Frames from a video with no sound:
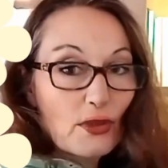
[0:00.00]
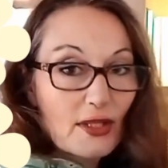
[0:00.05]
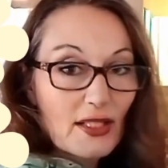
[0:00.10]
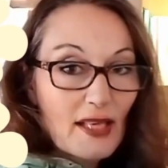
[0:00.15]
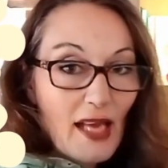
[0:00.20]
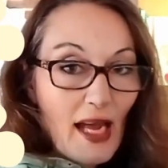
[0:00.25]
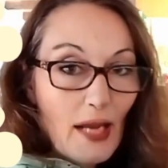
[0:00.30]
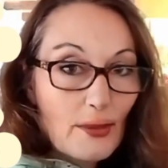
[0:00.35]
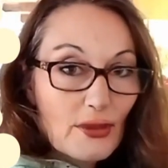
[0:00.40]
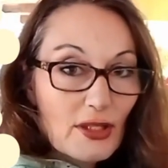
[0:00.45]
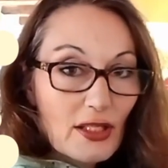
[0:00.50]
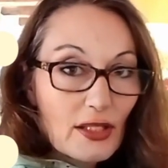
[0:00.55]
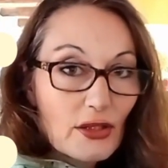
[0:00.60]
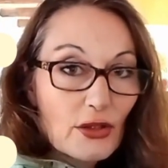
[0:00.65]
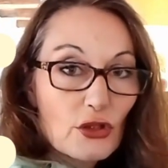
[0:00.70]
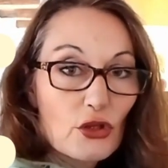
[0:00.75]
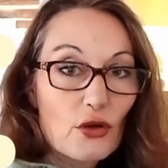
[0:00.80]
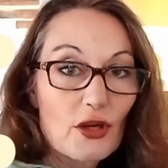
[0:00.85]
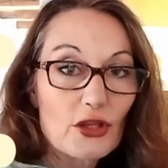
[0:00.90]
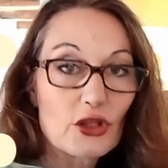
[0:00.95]
was an
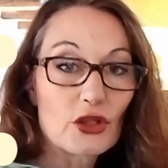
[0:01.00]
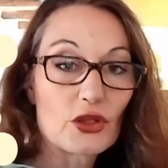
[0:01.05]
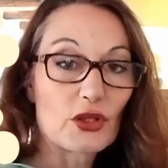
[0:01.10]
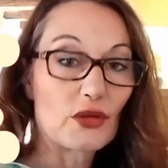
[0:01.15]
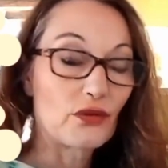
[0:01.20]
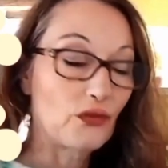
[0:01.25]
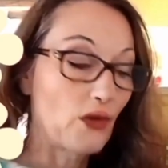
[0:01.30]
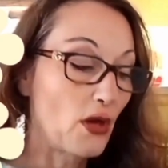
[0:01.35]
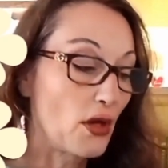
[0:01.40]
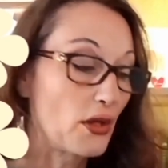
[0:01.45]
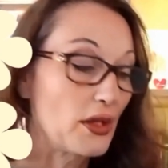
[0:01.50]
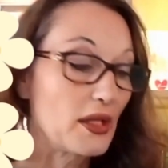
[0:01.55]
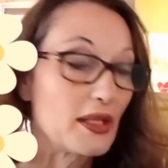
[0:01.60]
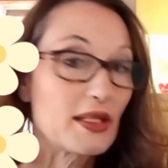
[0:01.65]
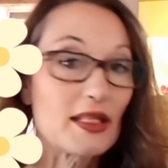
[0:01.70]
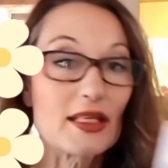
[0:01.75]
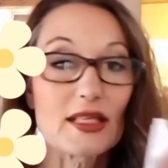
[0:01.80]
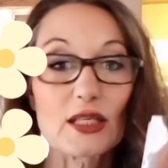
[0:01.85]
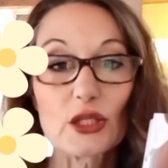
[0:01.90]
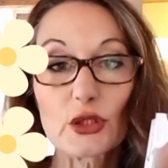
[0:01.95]
absolute treasure to find. This
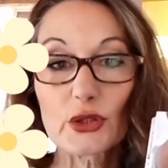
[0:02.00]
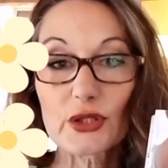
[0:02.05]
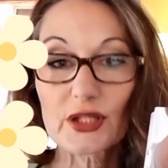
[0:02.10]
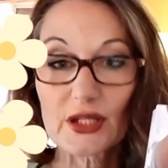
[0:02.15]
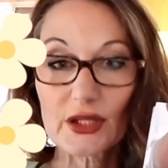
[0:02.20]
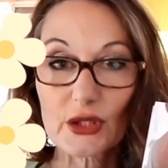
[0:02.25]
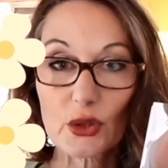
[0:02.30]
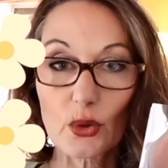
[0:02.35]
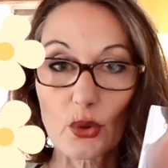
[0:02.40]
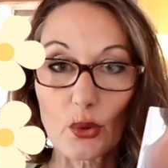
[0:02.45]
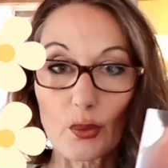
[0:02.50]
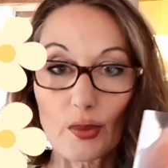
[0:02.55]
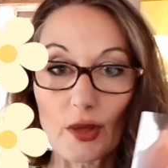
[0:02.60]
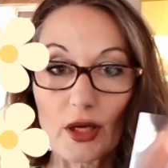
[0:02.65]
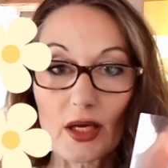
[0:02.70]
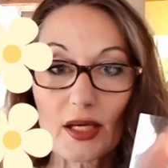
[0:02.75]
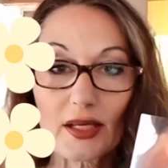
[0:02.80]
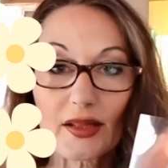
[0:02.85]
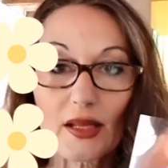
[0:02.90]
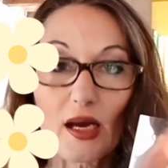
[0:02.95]
is a Lucy Score
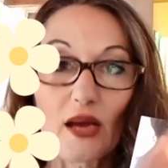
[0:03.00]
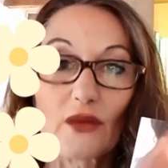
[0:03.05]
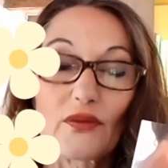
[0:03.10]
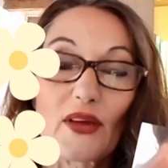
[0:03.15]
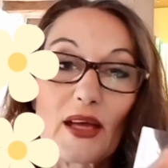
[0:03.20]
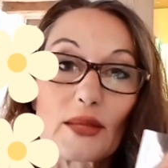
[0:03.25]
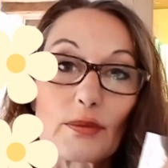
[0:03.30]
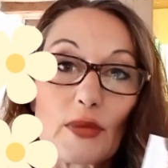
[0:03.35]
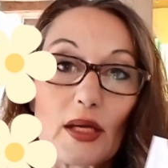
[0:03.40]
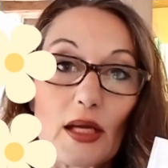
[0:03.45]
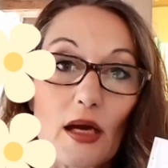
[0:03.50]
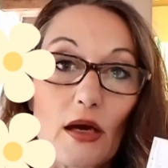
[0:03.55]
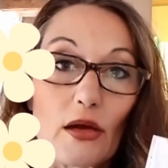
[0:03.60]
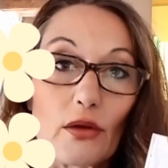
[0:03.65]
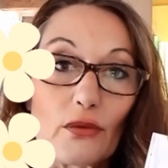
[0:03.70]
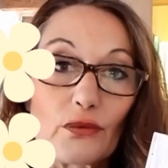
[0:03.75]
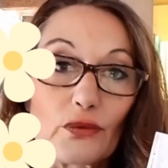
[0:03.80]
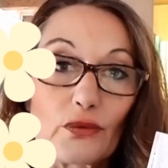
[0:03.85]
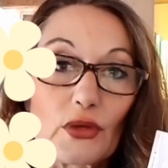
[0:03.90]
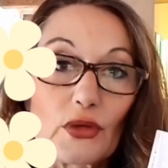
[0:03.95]
book that I've had my eye
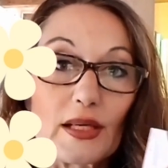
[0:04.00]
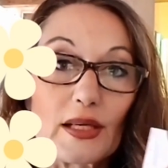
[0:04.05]
on for